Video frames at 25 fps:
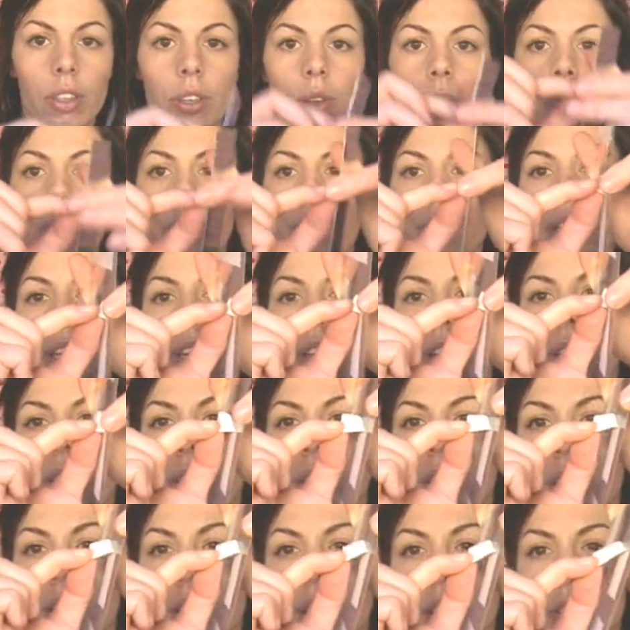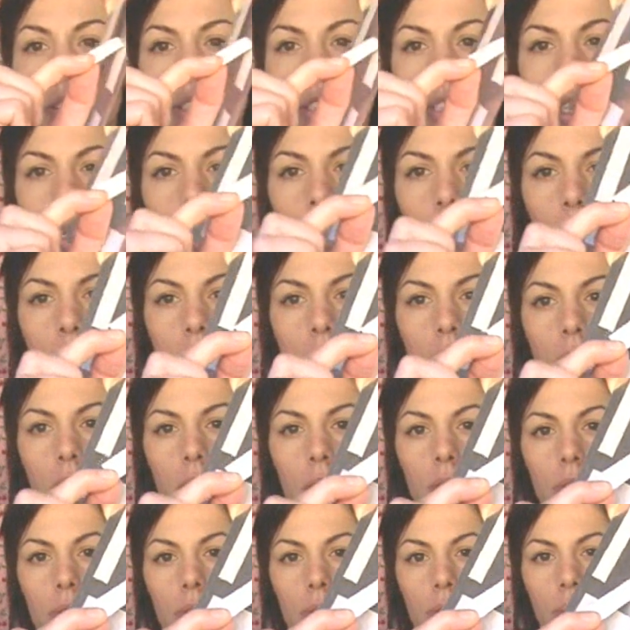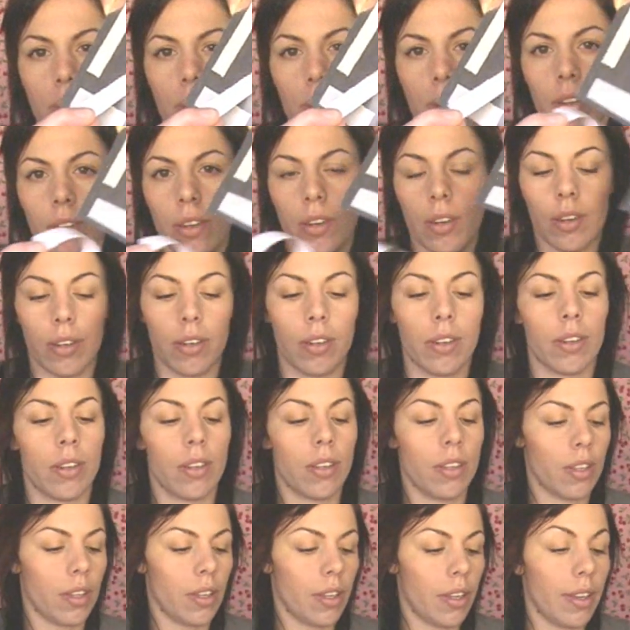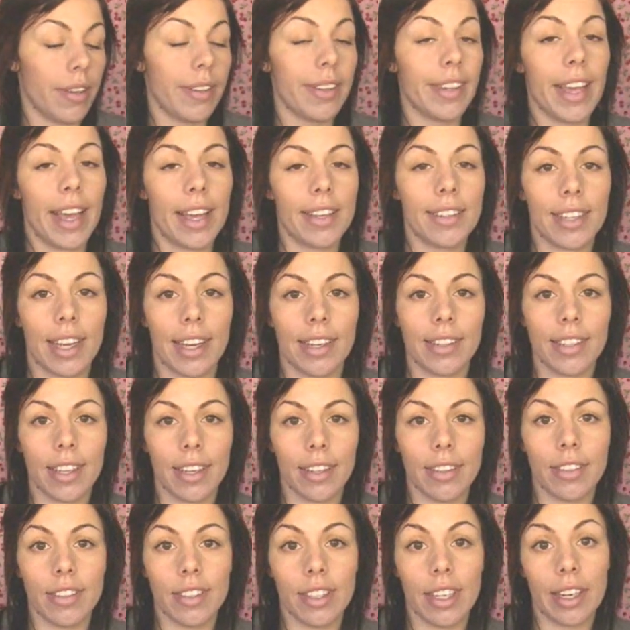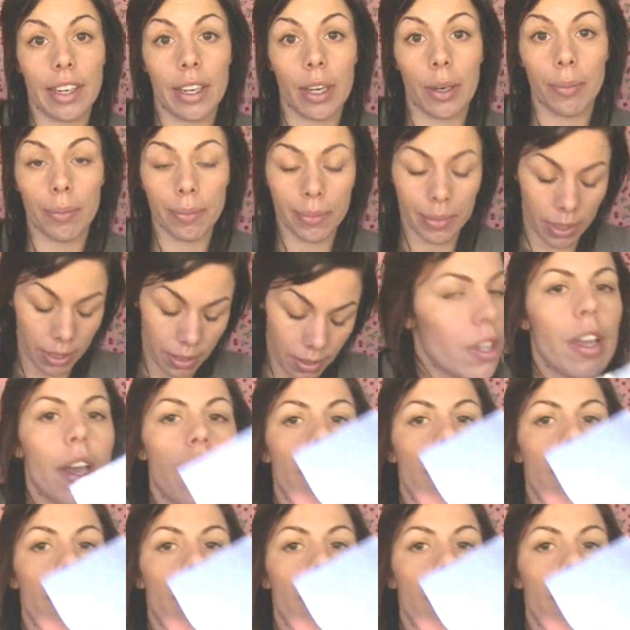You peel the little stickums off. Yes, I said stickums.